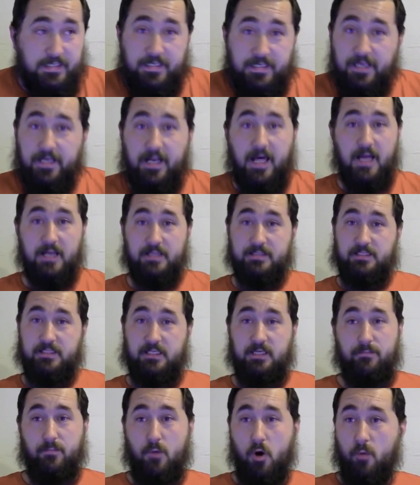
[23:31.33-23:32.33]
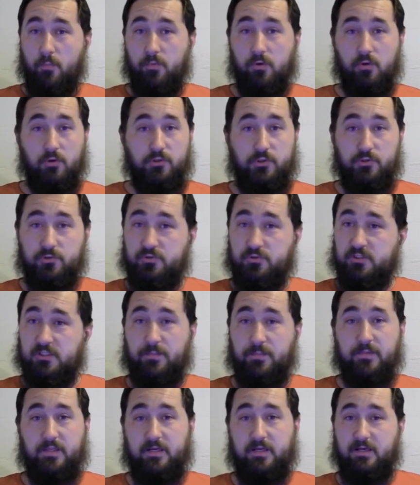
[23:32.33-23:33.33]
get out of T-Mobile and use
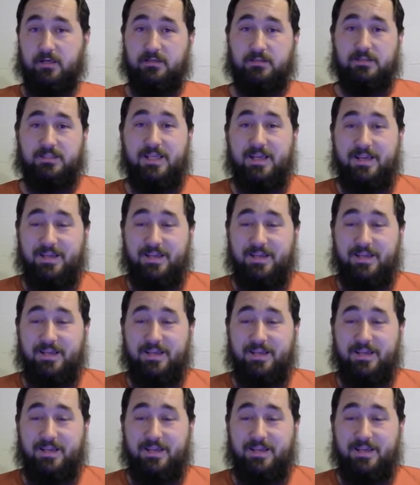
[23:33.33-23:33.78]
something else.